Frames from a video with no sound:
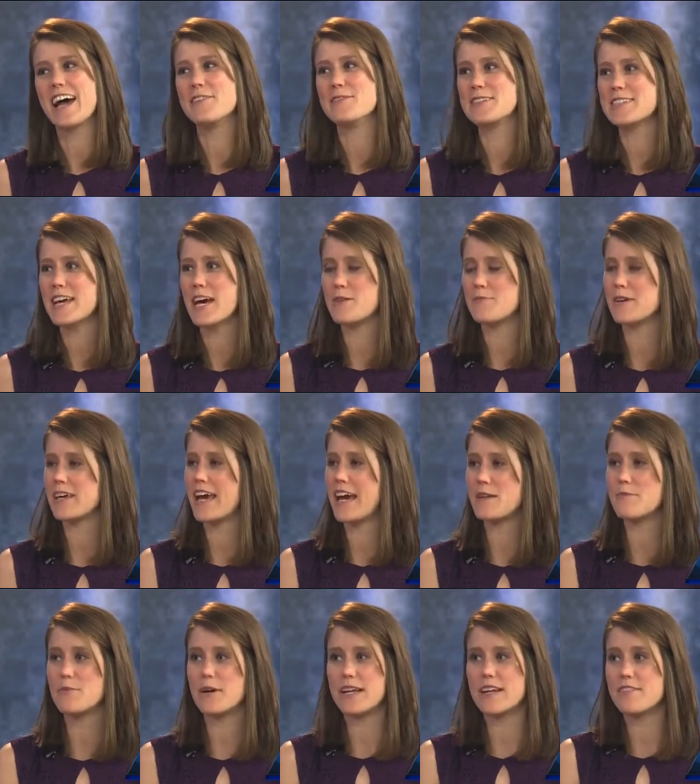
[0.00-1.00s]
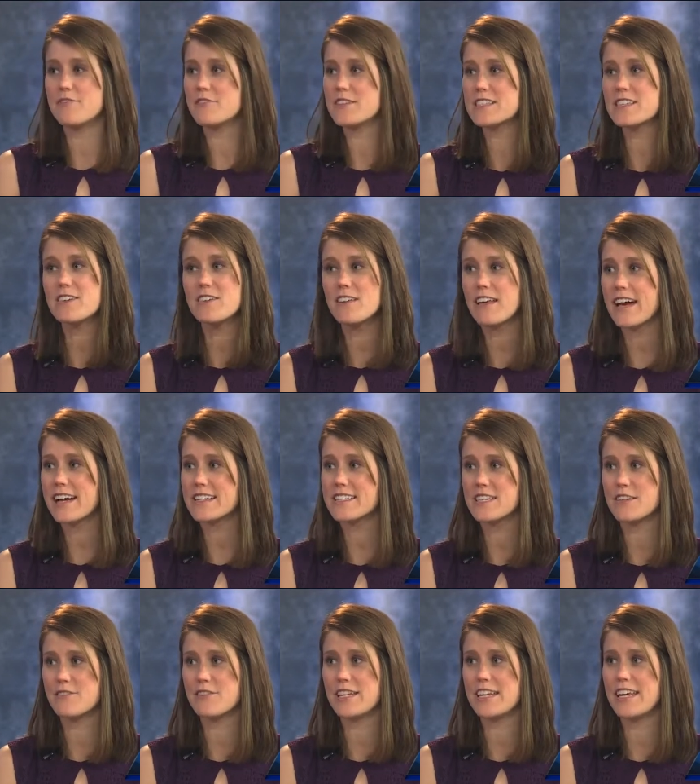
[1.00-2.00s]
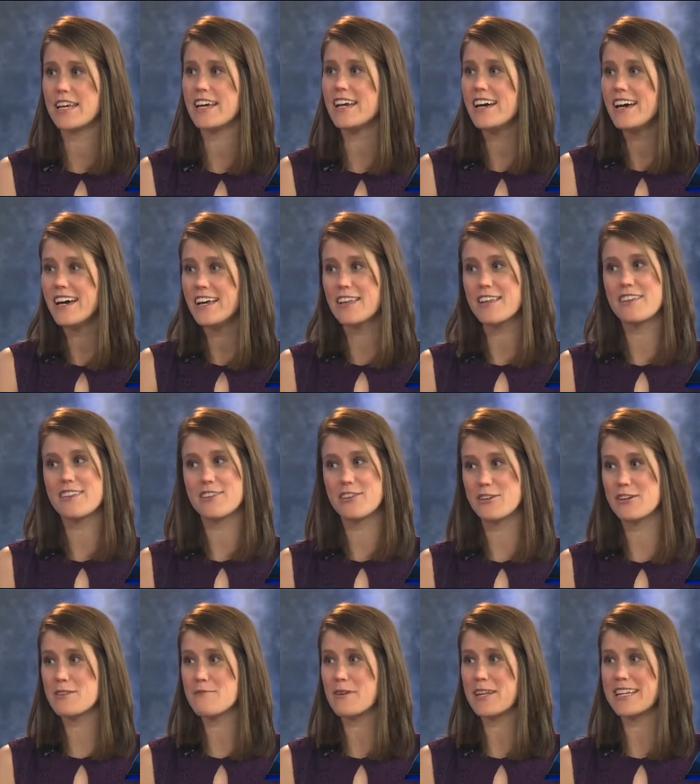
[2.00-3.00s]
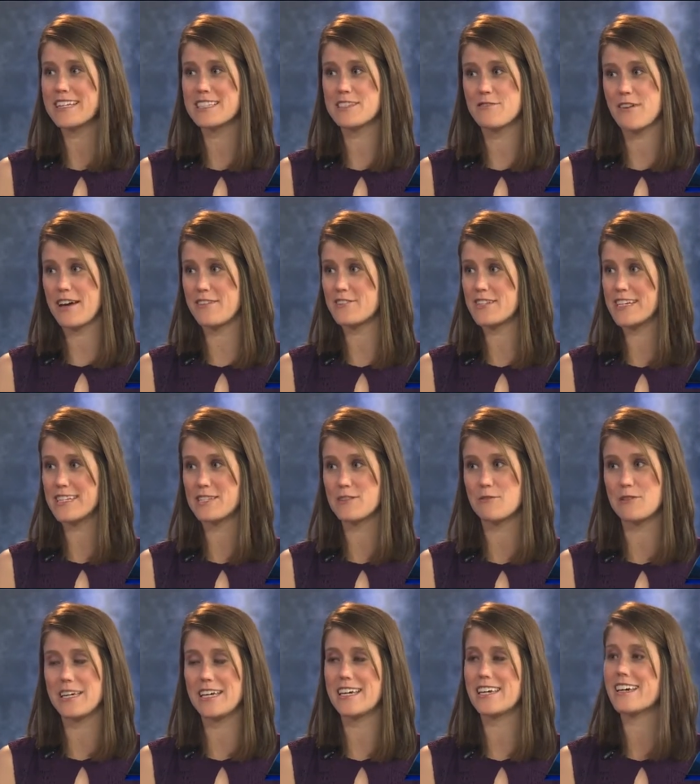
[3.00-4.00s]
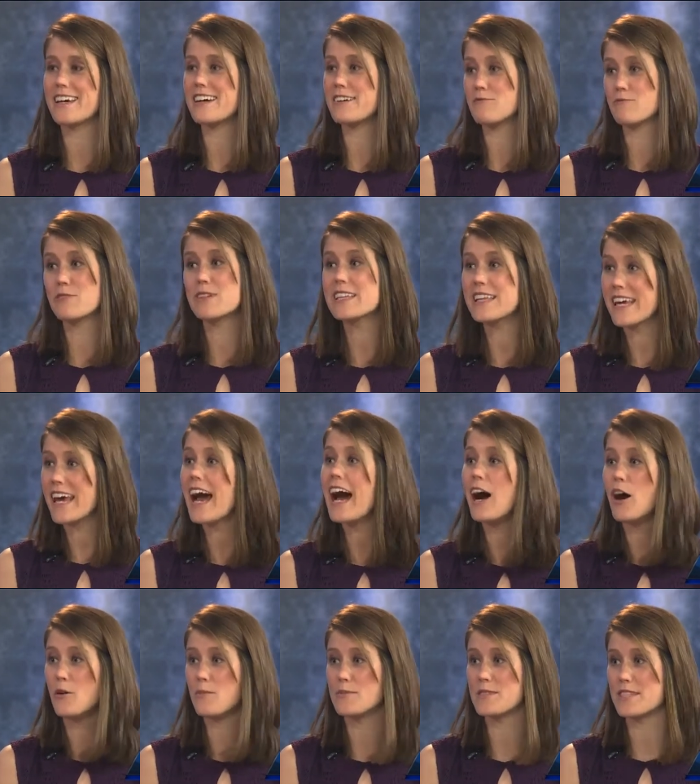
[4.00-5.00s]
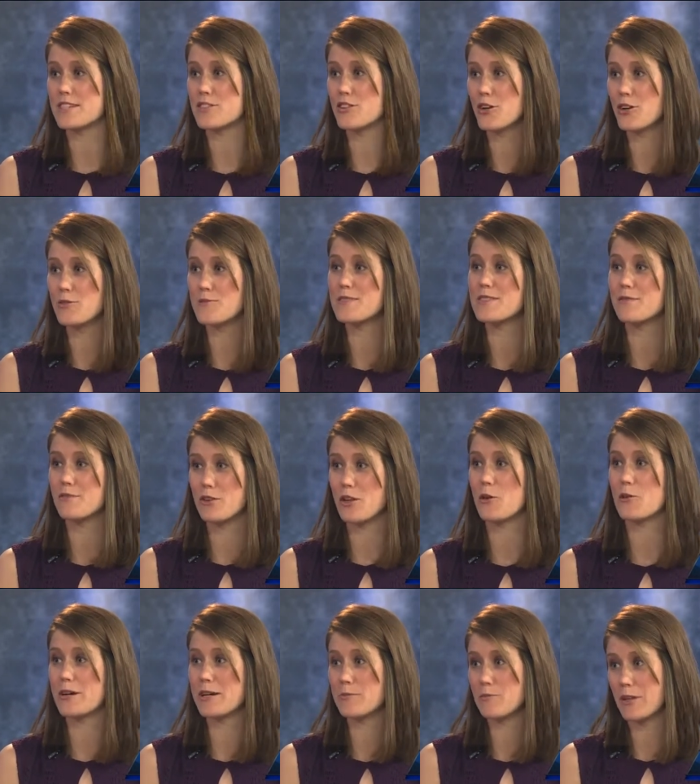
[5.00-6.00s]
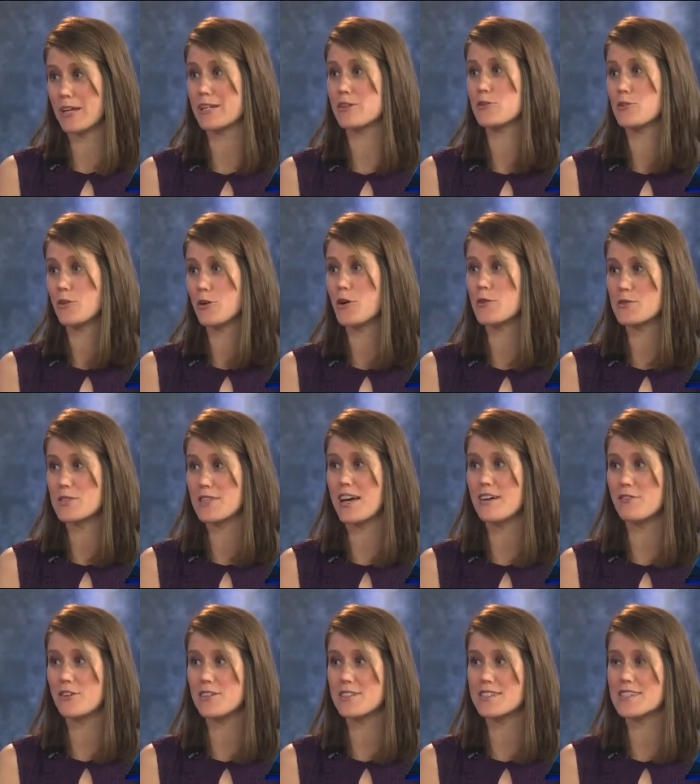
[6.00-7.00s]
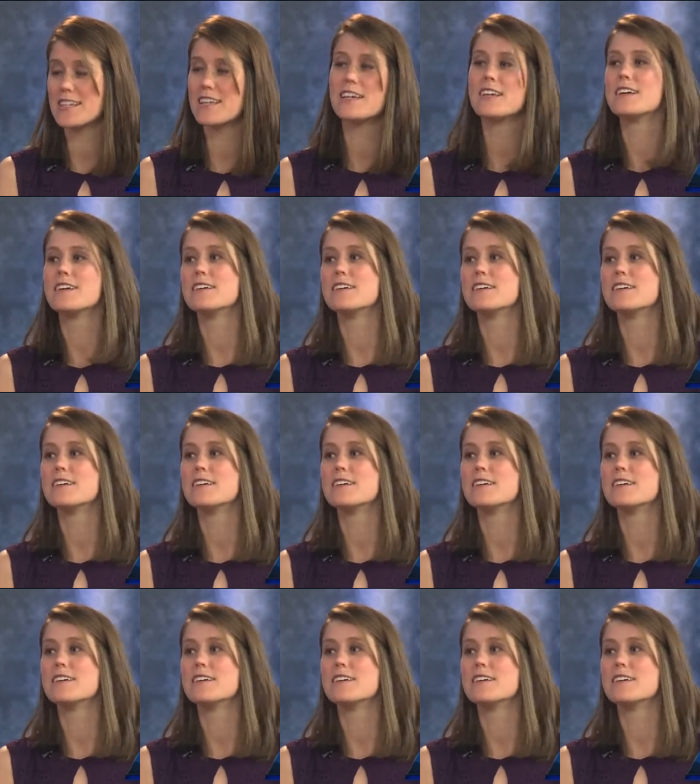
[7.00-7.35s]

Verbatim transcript: time and time again, but physical activity 30 minutes, five days a week, it really helps in terms of lowering blood glucose levels. And